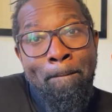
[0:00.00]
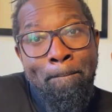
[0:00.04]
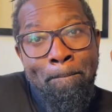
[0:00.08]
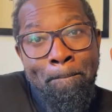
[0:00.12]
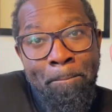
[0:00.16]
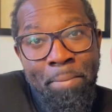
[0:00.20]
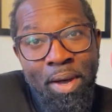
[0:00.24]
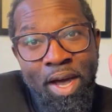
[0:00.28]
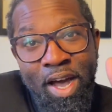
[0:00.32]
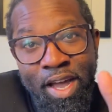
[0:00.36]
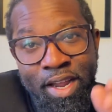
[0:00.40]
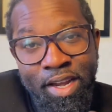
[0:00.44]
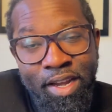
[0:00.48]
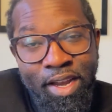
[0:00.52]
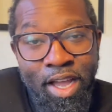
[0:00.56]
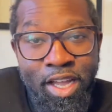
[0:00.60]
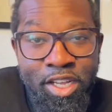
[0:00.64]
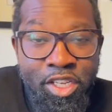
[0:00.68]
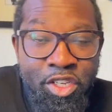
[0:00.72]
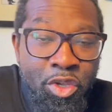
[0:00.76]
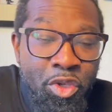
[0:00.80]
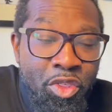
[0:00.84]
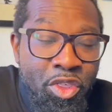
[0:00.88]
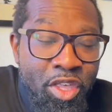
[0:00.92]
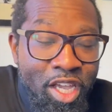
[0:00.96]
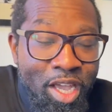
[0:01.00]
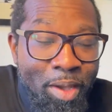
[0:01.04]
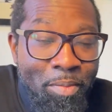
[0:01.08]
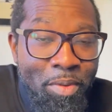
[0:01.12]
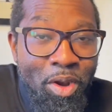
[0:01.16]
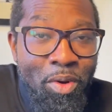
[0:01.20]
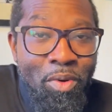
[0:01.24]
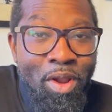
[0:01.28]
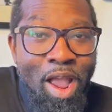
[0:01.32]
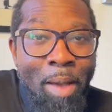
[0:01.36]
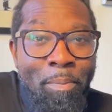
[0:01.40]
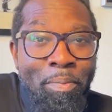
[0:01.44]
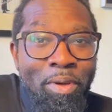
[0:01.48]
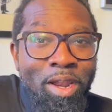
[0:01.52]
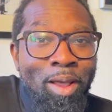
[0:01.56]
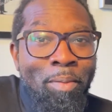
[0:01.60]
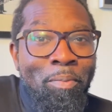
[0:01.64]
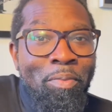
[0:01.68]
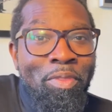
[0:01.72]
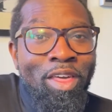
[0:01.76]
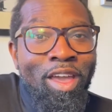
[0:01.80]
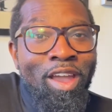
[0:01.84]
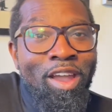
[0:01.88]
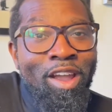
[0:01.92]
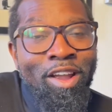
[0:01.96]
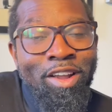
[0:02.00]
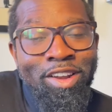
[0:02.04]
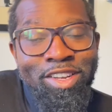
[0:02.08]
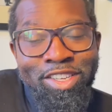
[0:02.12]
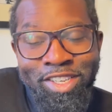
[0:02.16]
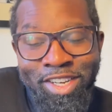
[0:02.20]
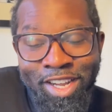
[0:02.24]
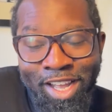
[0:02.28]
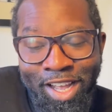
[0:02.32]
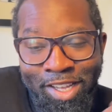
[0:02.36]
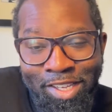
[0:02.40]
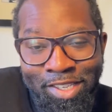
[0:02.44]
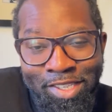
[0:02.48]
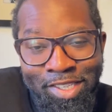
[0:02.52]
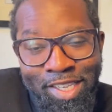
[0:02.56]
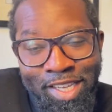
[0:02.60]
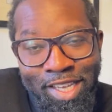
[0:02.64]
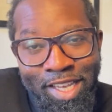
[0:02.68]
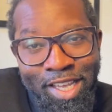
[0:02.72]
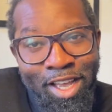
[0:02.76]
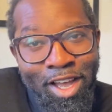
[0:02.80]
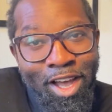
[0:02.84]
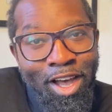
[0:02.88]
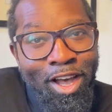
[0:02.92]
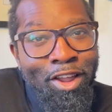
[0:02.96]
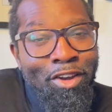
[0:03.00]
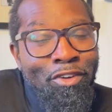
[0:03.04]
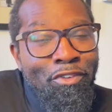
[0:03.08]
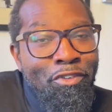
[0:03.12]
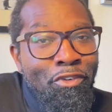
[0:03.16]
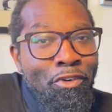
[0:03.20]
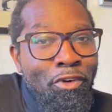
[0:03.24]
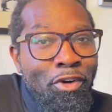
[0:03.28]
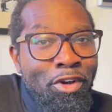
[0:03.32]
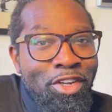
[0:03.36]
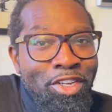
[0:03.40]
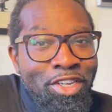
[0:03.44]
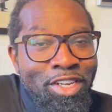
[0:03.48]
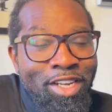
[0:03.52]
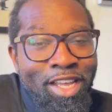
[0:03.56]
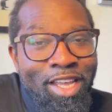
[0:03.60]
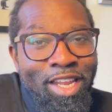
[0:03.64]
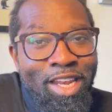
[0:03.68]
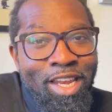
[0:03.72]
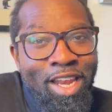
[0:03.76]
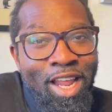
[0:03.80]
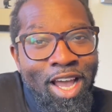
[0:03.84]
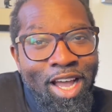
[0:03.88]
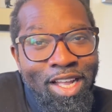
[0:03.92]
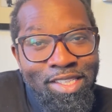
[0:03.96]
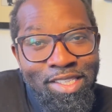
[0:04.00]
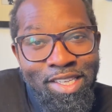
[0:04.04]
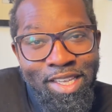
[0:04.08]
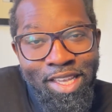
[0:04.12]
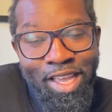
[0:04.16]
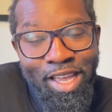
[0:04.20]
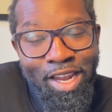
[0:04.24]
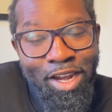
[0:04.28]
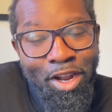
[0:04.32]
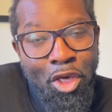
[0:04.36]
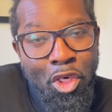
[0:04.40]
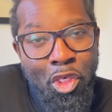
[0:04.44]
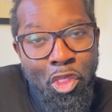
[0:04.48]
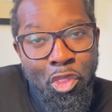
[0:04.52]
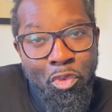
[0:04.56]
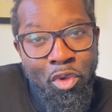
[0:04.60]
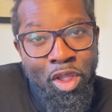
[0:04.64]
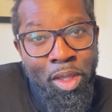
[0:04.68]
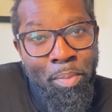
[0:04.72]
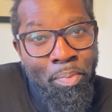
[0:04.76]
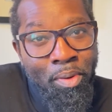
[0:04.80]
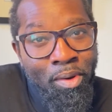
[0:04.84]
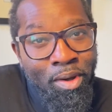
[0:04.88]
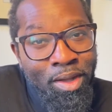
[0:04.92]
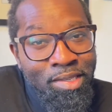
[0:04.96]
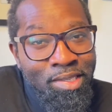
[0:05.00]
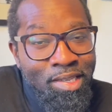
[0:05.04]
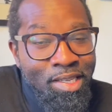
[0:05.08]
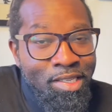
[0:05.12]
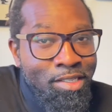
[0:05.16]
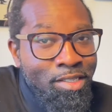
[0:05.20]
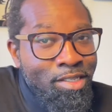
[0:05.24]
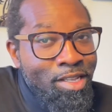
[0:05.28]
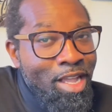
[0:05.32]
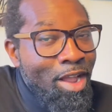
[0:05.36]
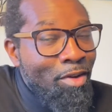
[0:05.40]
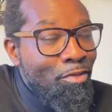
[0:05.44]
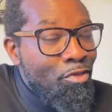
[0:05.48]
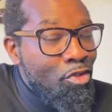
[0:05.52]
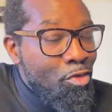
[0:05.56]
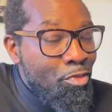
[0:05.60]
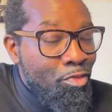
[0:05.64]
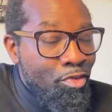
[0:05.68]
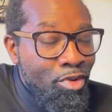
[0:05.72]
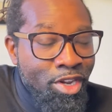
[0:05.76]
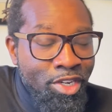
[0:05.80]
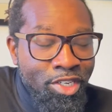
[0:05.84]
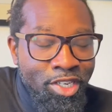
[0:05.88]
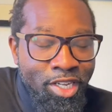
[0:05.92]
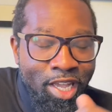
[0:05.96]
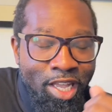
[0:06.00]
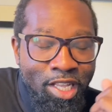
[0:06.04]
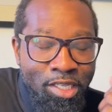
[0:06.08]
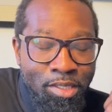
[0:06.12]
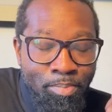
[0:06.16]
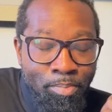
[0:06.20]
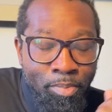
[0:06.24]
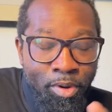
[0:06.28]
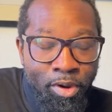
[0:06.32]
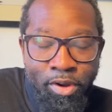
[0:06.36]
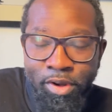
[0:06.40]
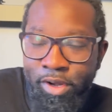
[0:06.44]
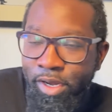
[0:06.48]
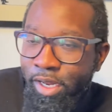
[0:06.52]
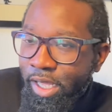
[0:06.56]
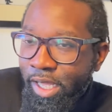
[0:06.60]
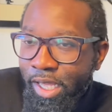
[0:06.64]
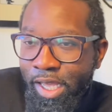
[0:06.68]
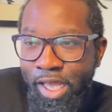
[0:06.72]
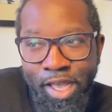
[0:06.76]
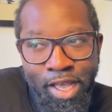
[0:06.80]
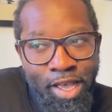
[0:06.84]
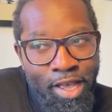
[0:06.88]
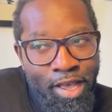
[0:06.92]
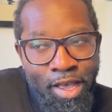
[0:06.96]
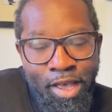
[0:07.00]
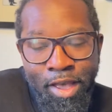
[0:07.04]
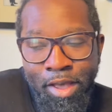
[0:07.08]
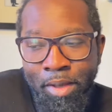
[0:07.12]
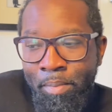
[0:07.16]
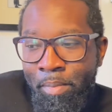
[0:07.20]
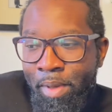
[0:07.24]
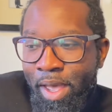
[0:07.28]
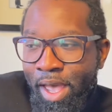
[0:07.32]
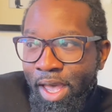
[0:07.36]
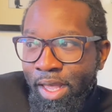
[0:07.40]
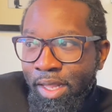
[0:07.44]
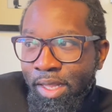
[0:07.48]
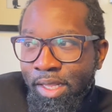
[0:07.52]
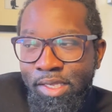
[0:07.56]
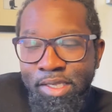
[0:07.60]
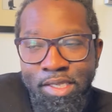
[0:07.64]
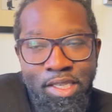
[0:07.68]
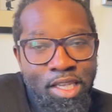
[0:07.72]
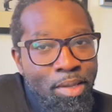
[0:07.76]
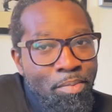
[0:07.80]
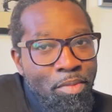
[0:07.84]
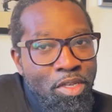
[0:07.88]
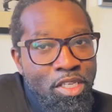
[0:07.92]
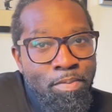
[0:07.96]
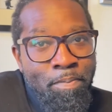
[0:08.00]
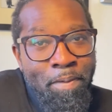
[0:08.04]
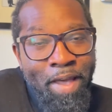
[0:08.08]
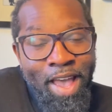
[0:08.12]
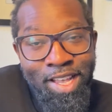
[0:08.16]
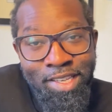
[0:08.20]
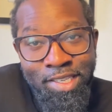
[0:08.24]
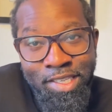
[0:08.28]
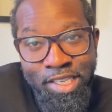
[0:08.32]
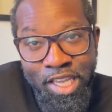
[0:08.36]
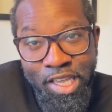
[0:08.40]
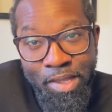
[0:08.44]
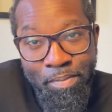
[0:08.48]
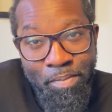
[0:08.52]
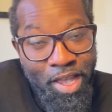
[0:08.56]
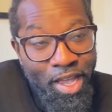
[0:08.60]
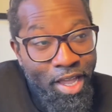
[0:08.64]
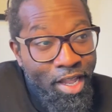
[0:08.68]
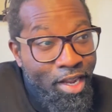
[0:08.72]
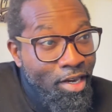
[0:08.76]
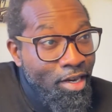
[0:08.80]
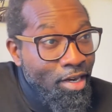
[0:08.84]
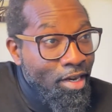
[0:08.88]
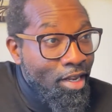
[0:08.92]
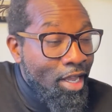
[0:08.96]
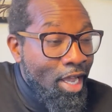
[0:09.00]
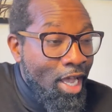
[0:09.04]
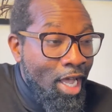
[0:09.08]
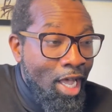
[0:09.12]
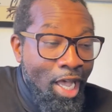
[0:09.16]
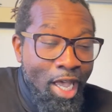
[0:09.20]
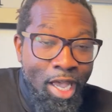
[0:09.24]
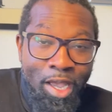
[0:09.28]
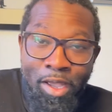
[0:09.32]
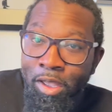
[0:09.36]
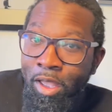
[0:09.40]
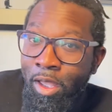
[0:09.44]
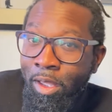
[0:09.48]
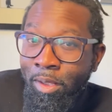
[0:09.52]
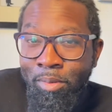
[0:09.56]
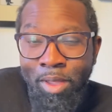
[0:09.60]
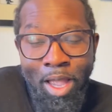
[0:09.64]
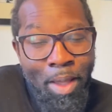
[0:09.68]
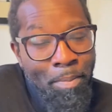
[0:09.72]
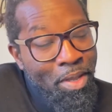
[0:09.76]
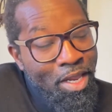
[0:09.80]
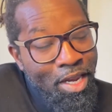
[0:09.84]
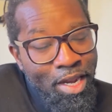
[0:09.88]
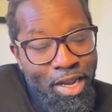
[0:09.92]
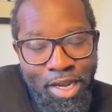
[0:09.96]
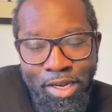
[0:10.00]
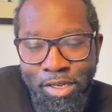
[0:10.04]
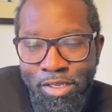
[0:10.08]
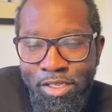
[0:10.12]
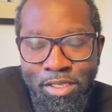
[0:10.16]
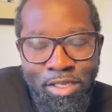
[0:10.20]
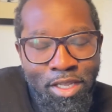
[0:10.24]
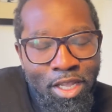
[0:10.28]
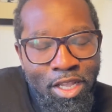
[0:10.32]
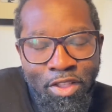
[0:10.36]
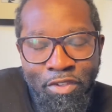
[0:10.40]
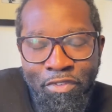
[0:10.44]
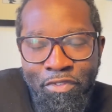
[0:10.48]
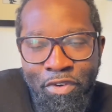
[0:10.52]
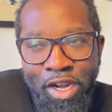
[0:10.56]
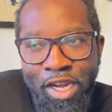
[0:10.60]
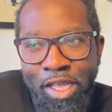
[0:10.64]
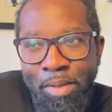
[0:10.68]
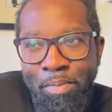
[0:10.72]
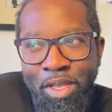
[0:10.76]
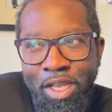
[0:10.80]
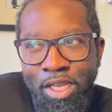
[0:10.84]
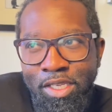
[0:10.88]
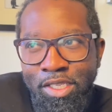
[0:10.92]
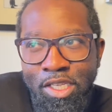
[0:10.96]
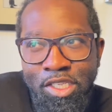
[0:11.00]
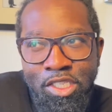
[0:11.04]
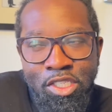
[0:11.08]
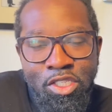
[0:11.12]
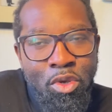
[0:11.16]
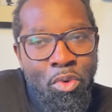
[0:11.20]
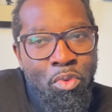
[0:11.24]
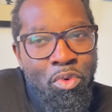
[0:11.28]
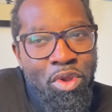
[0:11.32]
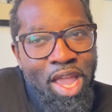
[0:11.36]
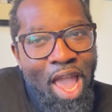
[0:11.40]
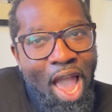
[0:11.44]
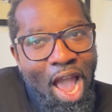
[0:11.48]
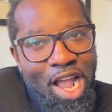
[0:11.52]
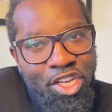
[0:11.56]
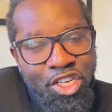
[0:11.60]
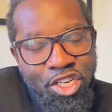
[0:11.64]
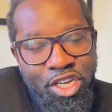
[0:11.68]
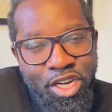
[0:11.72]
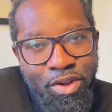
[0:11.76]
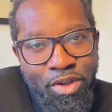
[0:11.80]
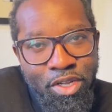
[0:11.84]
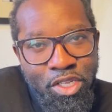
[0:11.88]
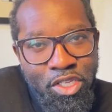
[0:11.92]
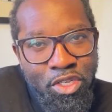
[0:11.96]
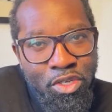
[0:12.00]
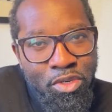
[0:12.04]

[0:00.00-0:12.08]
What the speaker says: But I do think I'm going to wrap it up there. Chelsea, unfortunate not to get all 3 points at Stamford Bridge against Burnley. Man, this team is pesky, man. And it's funny because it's so reactionary to